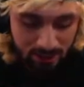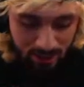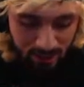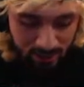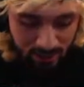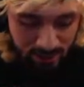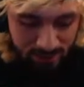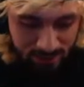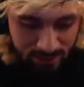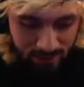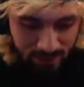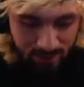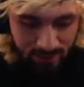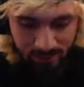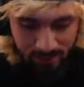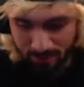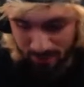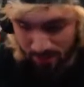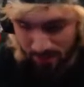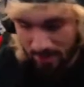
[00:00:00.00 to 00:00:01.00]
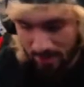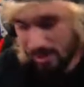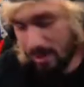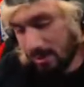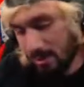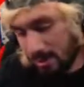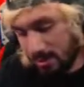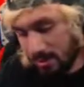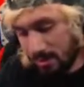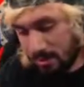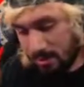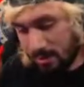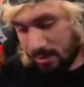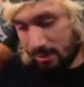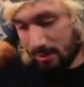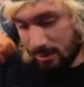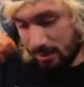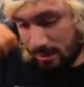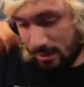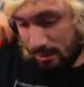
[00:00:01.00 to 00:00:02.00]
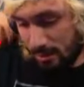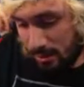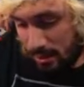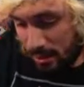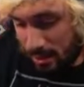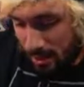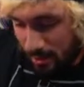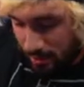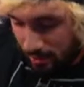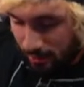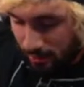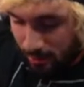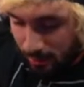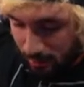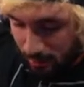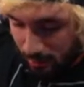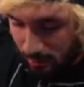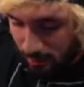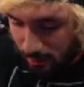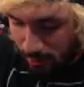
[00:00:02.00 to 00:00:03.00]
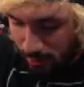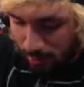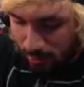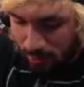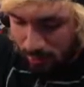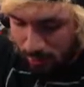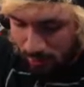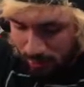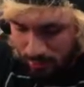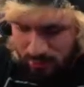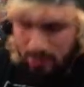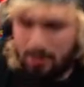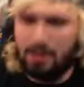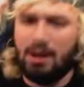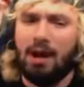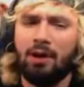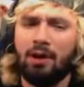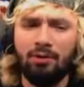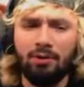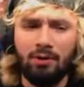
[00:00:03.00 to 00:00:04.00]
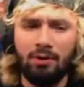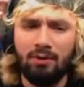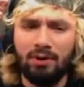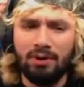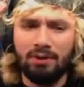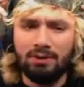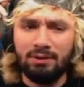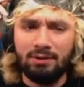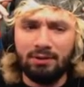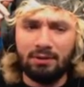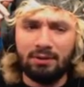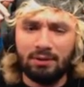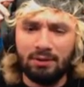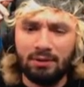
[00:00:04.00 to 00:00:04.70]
That makes sense. Uh, yeah. I don't know when to do the.